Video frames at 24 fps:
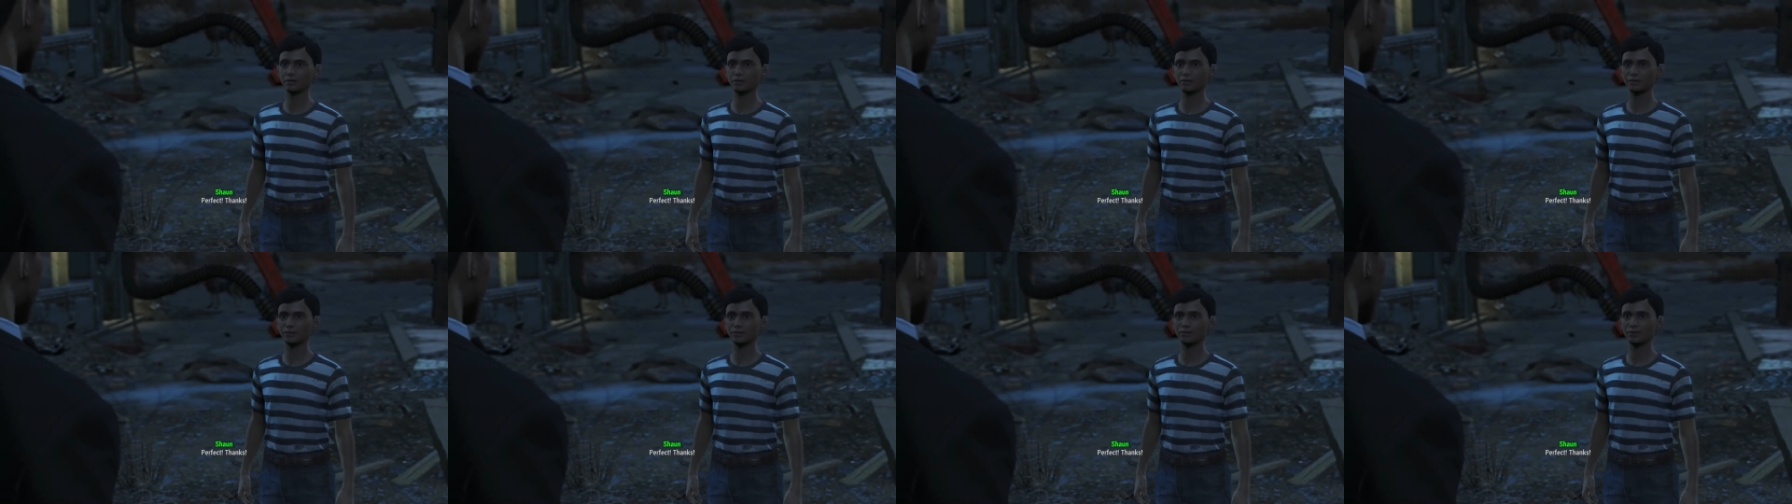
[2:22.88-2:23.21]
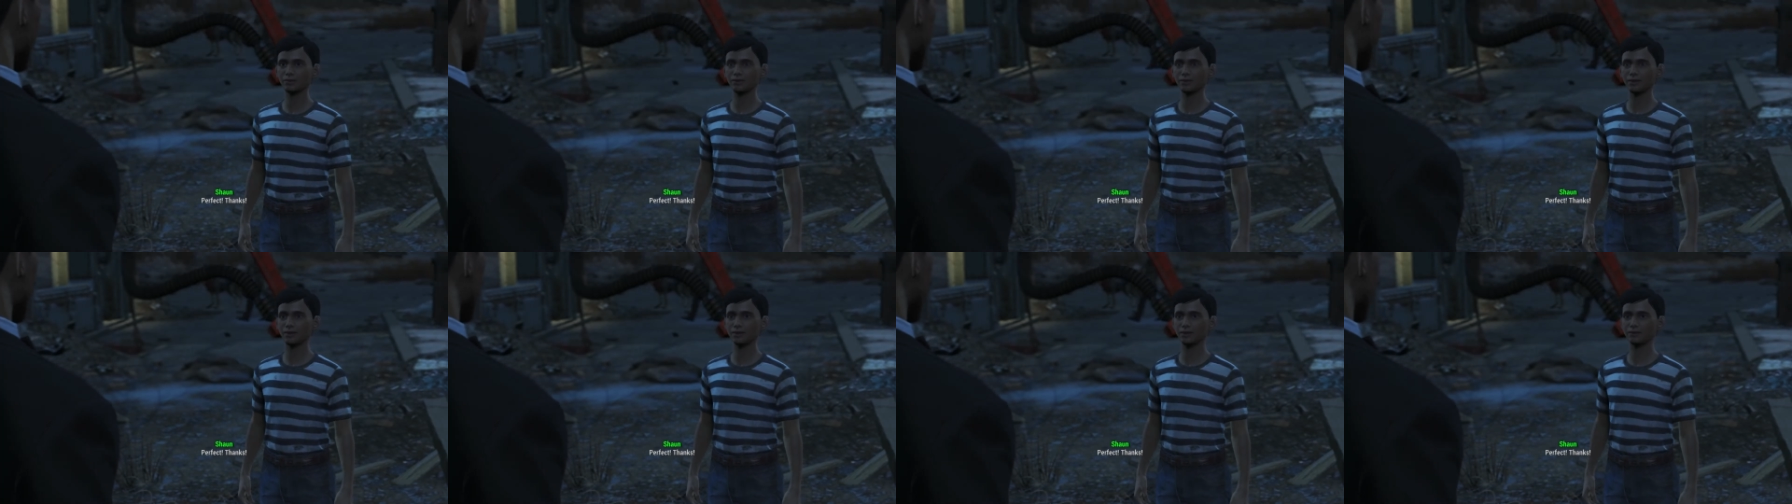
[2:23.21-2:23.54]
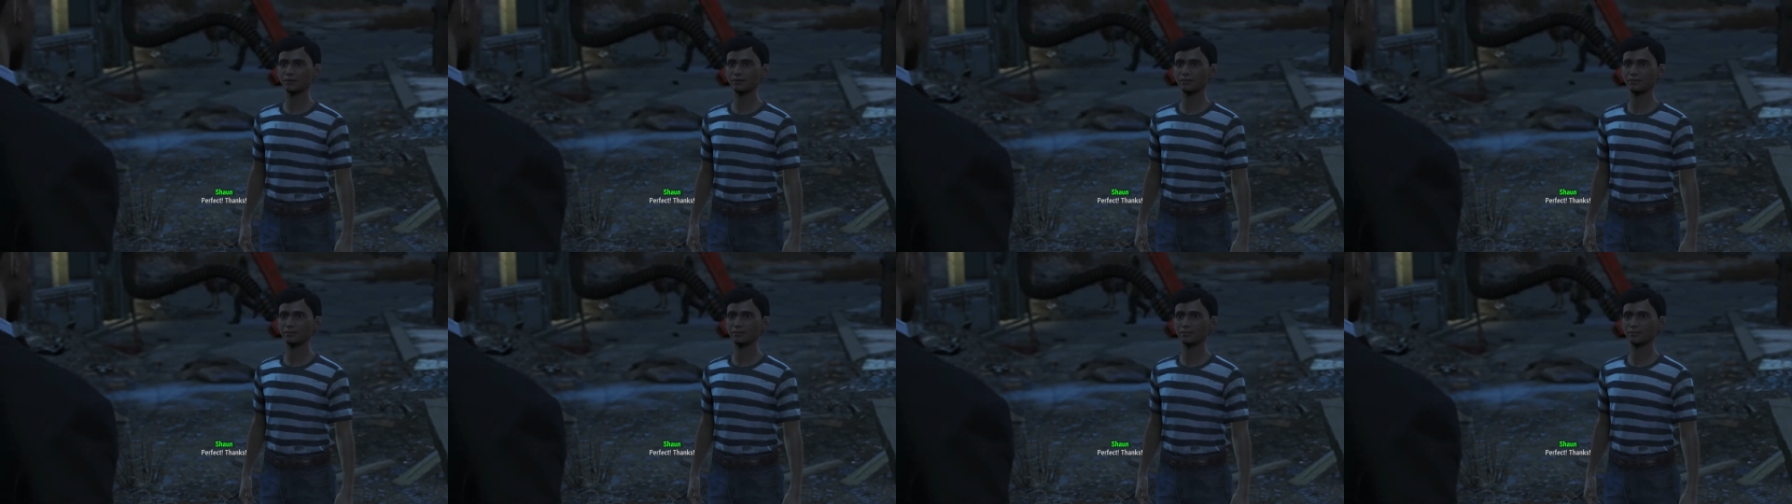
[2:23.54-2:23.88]
fighting super
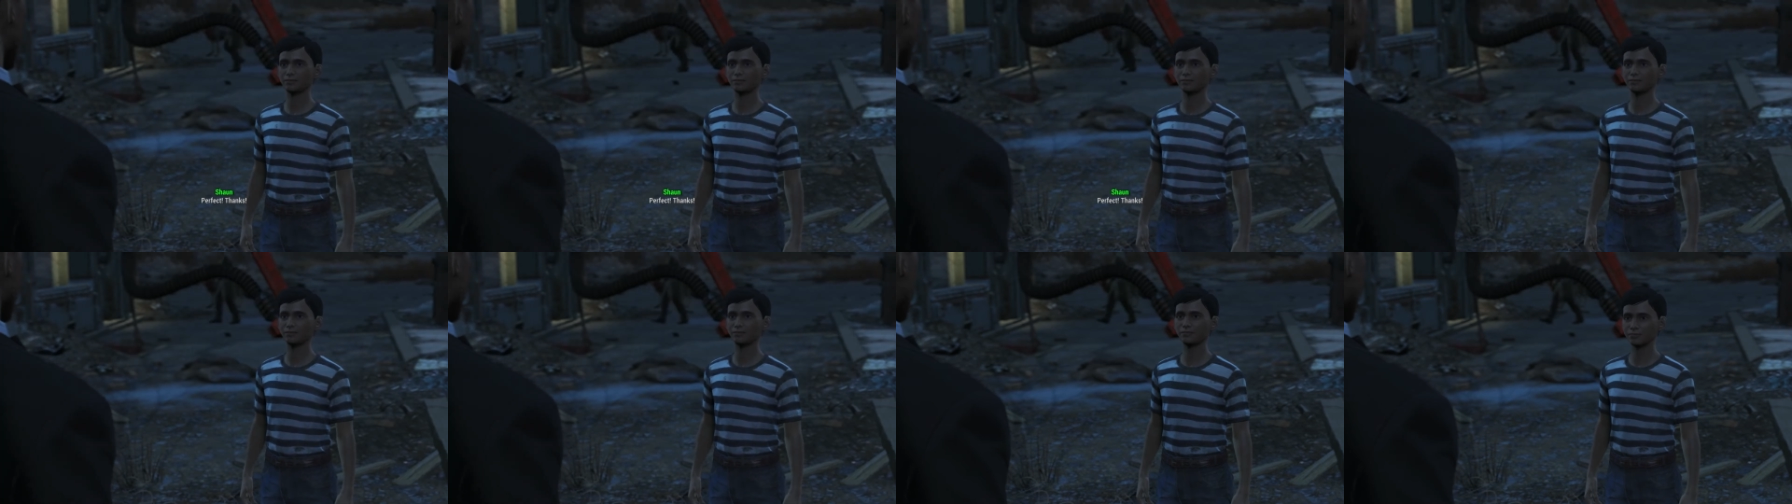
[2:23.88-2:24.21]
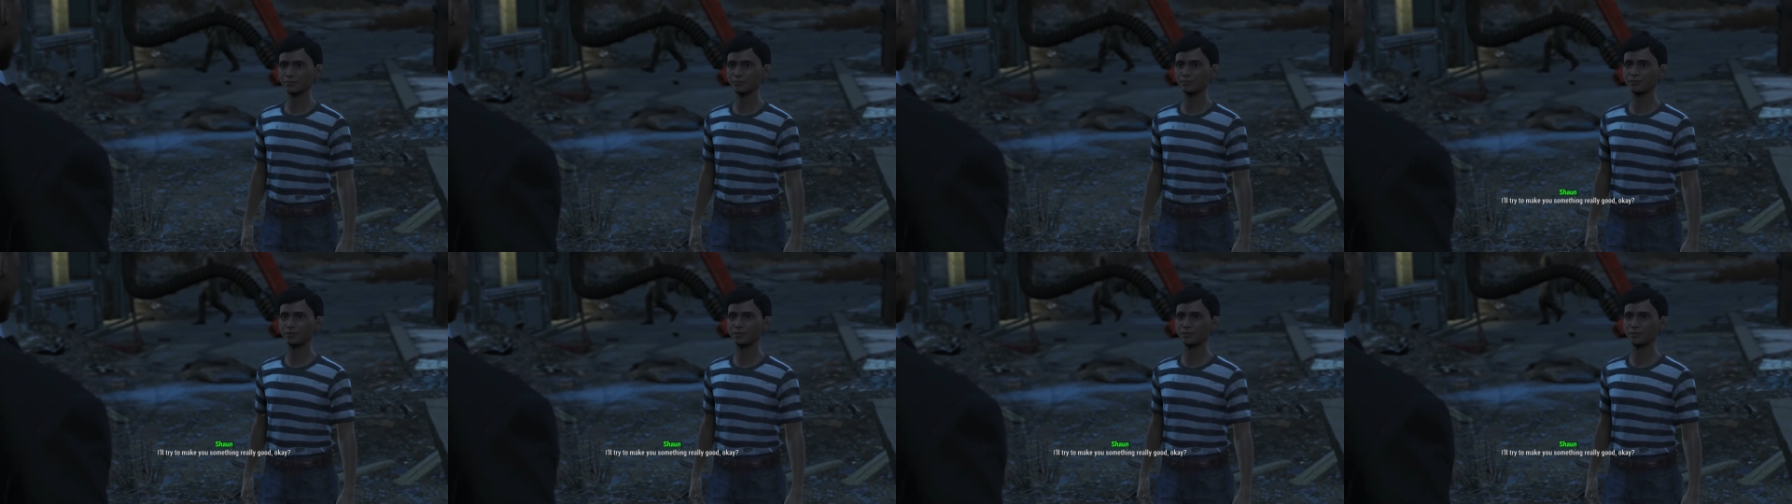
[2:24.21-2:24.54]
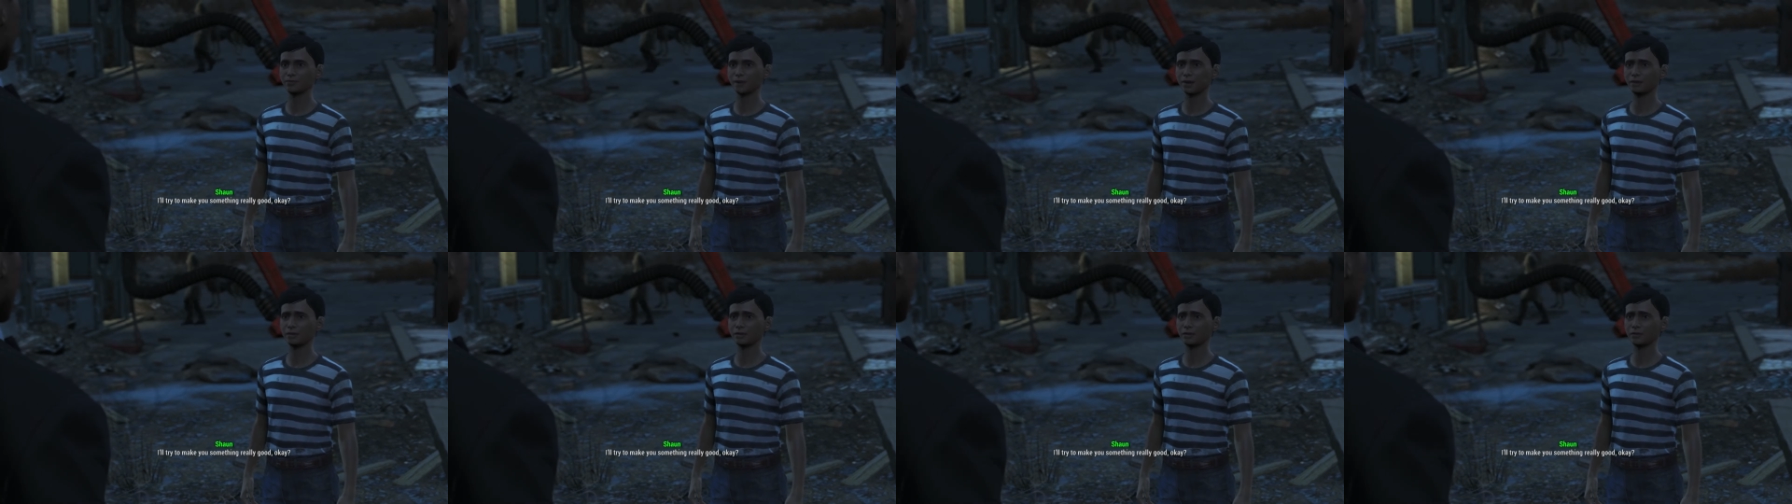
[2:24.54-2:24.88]
mutants,
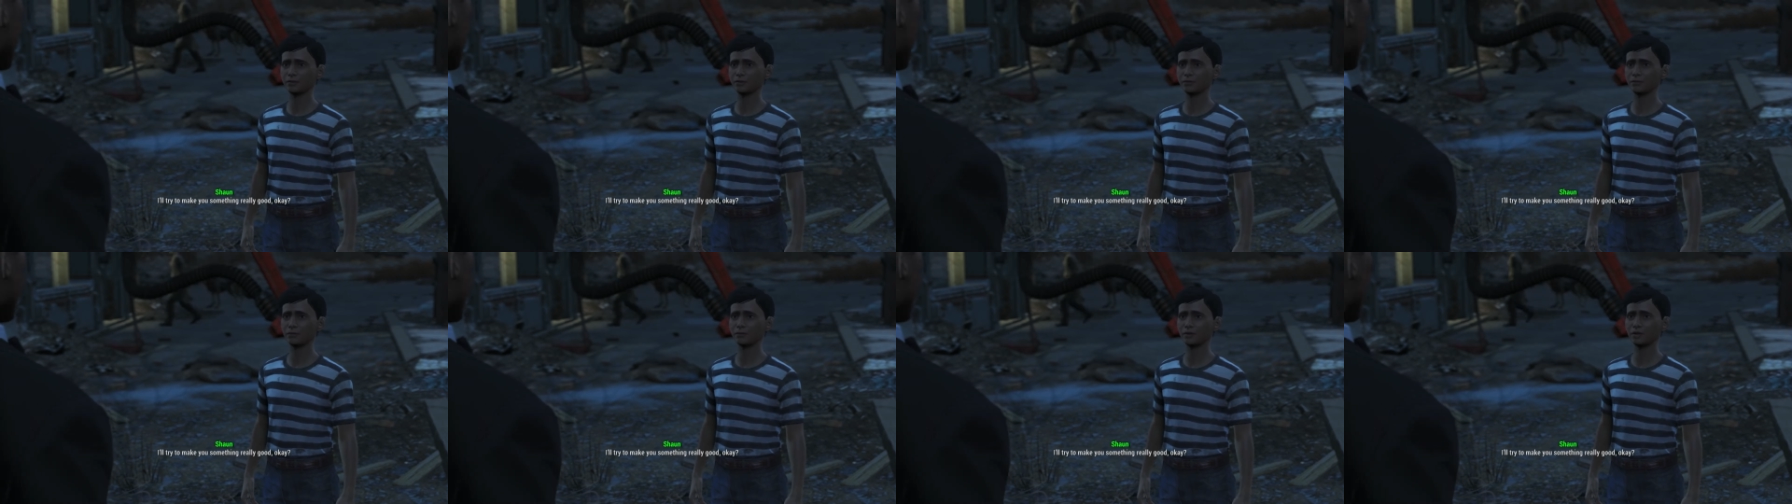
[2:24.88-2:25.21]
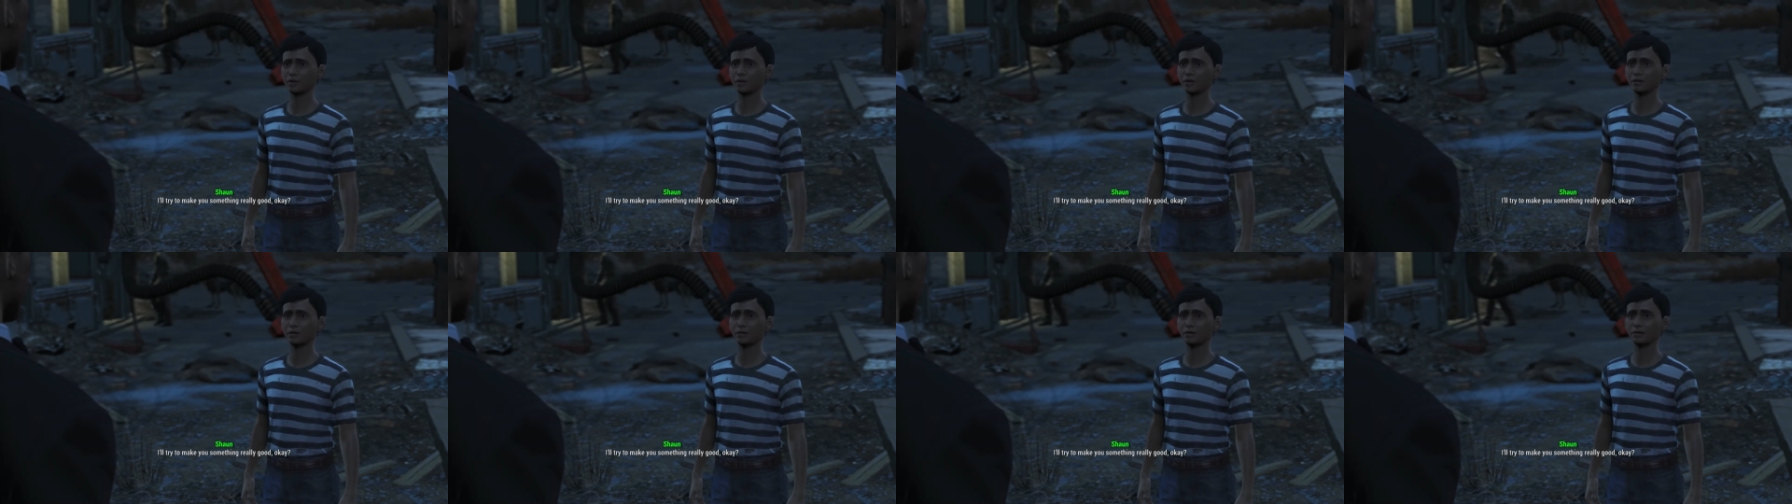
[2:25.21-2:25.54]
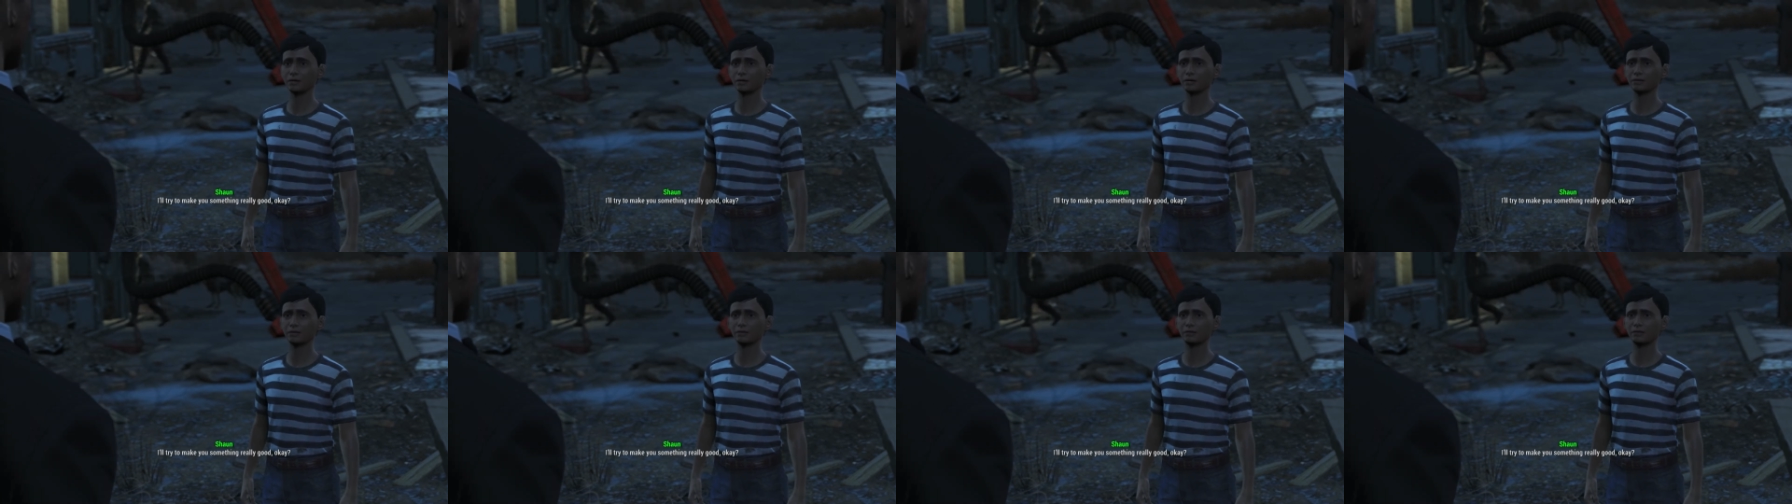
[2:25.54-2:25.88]

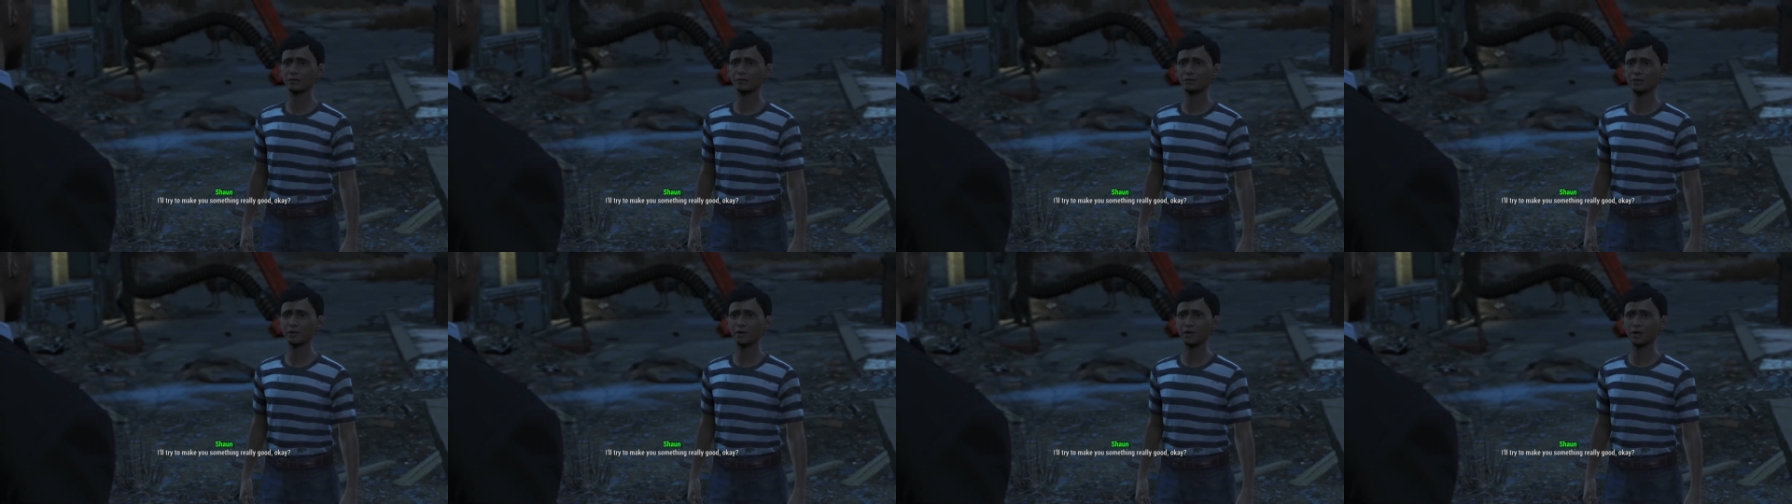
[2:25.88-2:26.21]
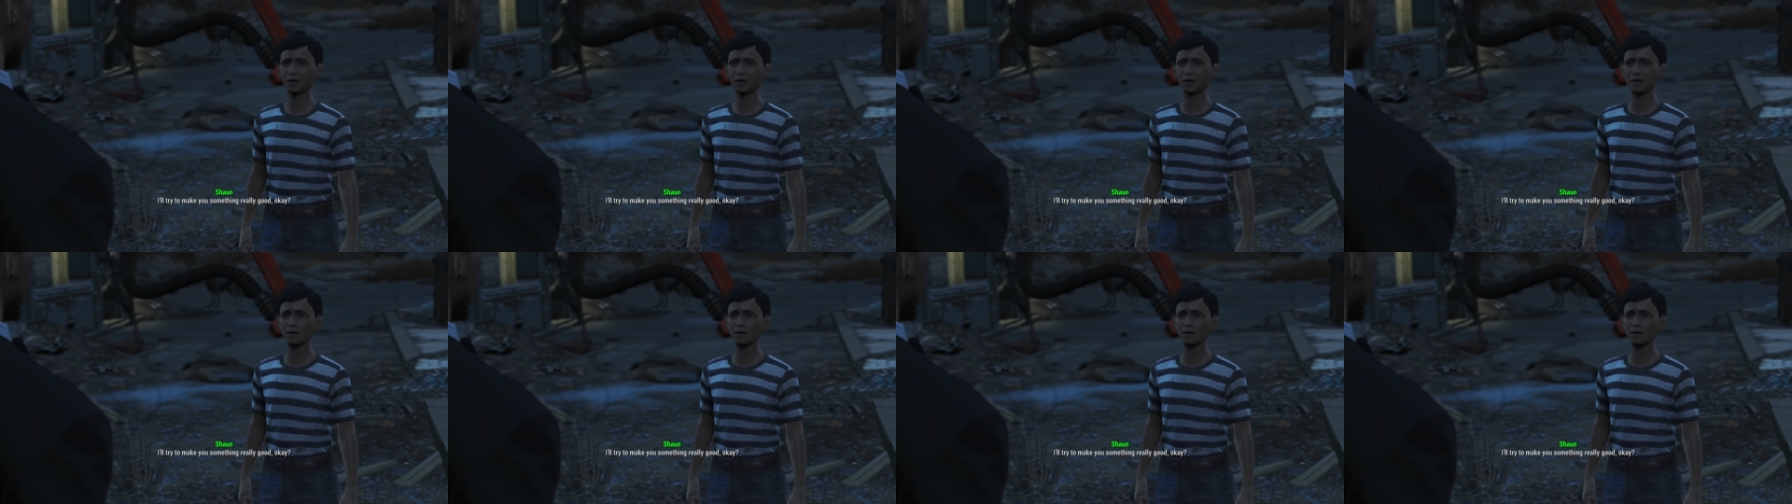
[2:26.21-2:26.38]
robots, you know,